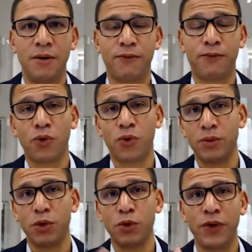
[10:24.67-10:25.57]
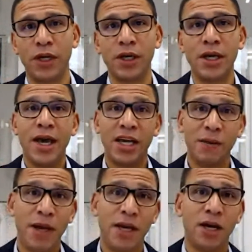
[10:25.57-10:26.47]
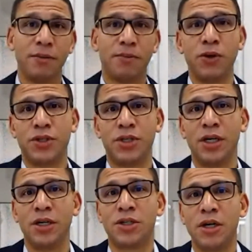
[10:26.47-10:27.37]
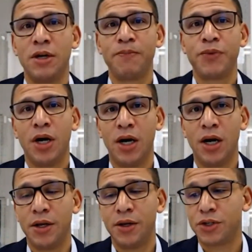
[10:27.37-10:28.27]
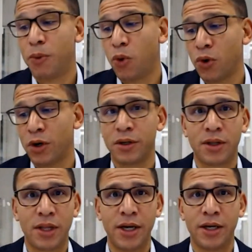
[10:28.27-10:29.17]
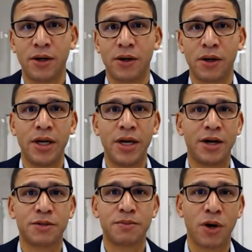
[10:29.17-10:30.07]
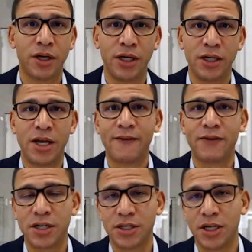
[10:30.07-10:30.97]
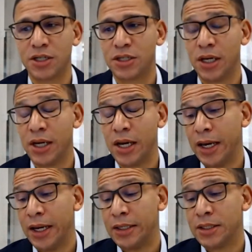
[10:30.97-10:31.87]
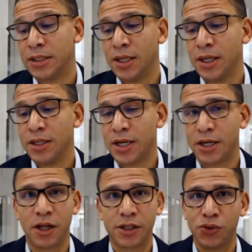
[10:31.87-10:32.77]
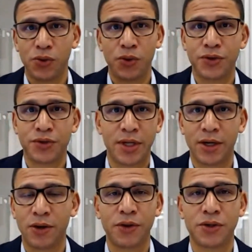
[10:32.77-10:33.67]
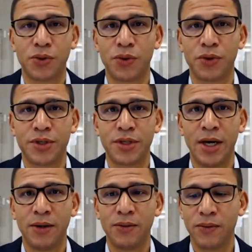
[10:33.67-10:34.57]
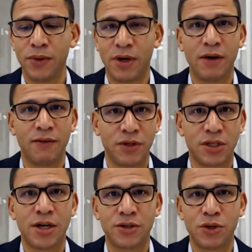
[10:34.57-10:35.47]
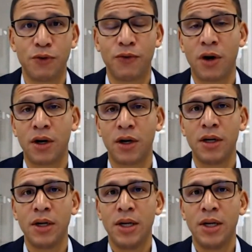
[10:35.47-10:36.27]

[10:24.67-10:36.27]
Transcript: flooring, roofing, and get paid out of the proceeds. Support like our in-house marketing and advertising agency, and technology tools like all the tools that we've kind of discussed so far.